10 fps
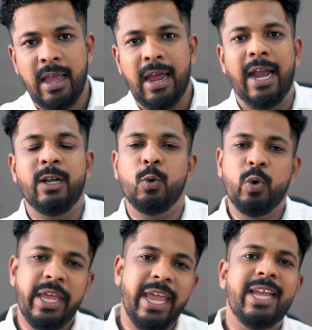And to
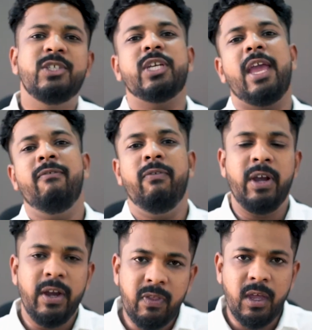gauge
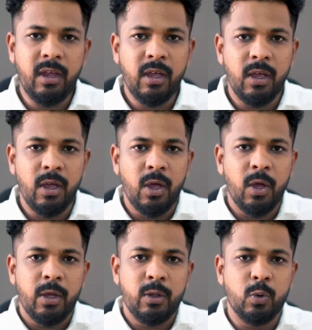everything,
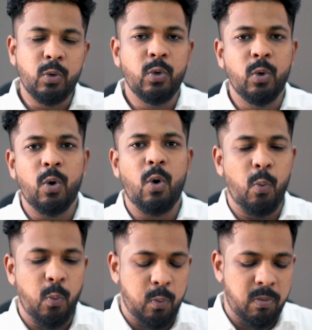to
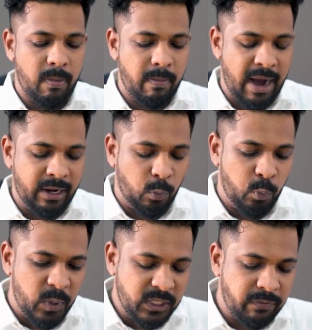know at
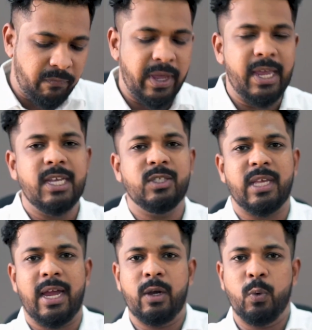which phase,
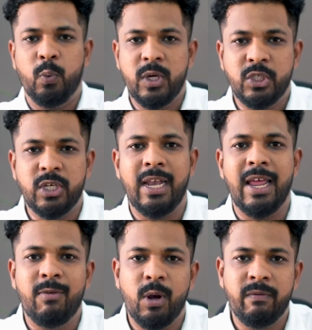at which
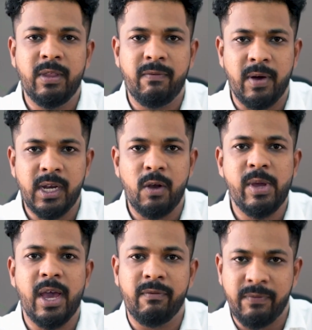level of the funnel
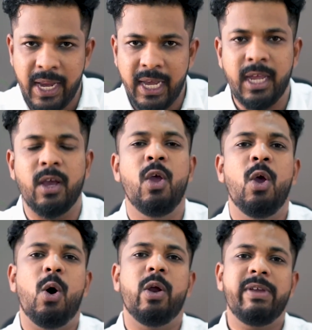we are failing
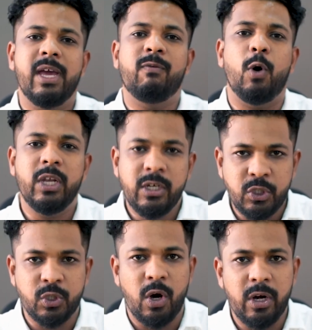or we are falling
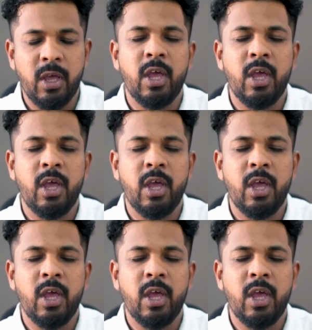short,